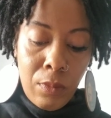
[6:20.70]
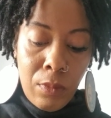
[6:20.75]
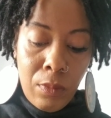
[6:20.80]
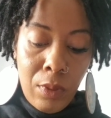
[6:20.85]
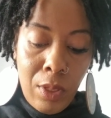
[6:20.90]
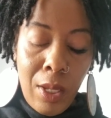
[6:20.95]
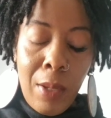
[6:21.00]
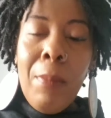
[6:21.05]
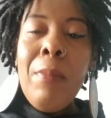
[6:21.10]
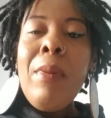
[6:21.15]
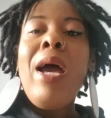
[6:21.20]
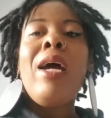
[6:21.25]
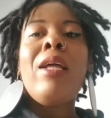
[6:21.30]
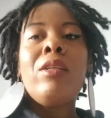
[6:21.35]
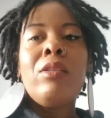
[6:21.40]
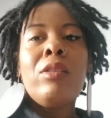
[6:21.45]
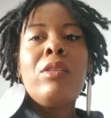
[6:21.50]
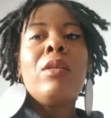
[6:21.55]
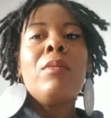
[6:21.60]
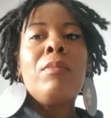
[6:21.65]
it
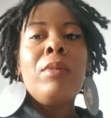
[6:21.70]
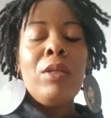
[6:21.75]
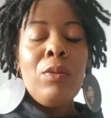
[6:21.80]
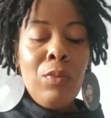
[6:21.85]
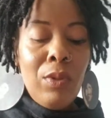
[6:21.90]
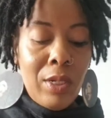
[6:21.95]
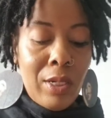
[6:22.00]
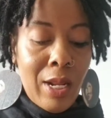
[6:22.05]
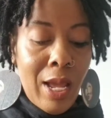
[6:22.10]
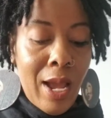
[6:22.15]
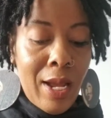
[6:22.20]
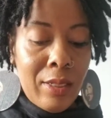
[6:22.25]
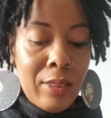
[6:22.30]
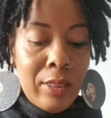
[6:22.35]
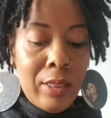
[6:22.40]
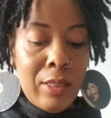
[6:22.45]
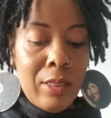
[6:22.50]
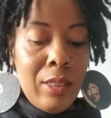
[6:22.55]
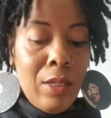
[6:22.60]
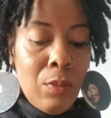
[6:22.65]
matters to me what
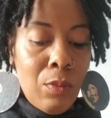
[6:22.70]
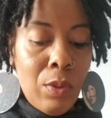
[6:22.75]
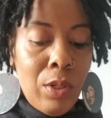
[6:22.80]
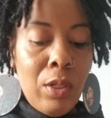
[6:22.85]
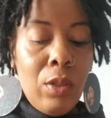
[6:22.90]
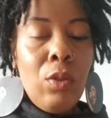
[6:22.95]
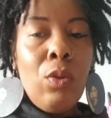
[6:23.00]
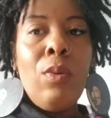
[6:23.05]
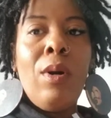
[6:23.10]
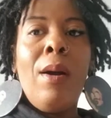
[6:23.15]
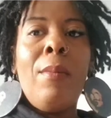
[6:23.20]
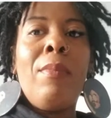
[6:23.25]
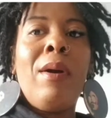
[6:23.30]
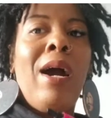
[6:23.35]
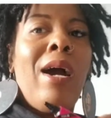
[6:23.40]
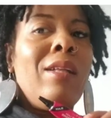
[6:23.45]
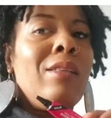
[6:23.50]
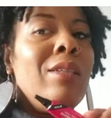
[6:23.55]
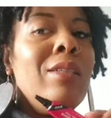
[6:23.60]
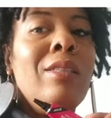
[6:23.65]
lashes and what glue I
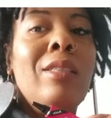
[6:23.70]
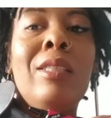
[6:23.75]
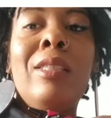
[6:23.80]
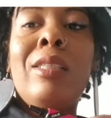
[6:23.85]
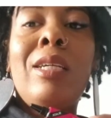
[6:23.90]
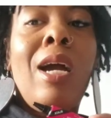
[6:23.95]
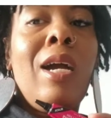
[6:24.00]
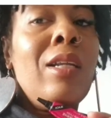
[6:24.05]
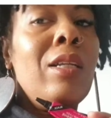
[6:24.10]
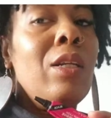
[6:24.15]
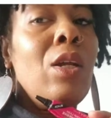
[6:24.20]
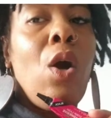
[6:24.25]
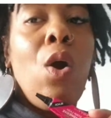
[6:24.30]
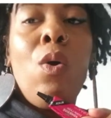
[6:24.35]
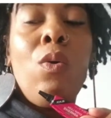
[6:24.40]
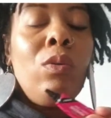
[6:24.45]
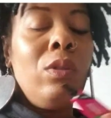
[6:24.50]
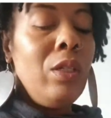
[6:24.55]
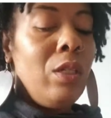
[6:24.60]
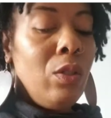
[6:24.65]
buy. This is kind of the
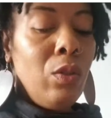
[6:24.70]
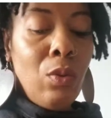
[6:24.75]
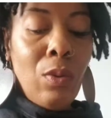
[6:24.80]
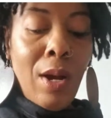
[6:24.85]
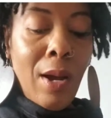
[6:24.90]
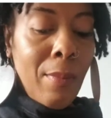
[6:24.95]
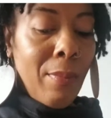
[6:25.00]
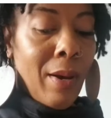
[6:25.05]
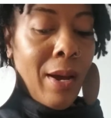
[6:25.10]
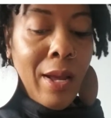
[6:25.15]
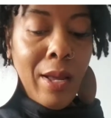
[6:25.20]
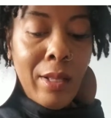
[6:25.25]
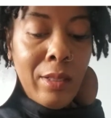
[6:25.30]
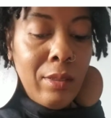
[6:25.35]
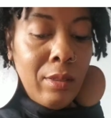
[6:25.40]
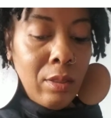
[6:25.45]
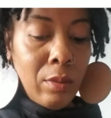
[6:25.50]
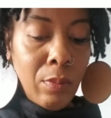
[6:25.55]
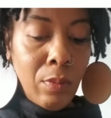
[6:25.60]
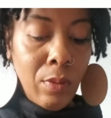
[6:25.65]
only glue I buy at
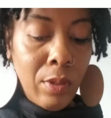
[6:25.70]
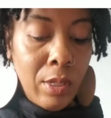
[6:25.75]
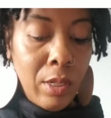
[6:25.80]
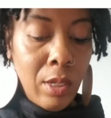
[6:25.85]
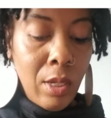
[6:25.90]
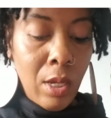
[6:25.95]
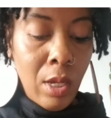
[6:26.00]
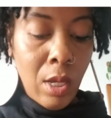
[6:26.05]
this point.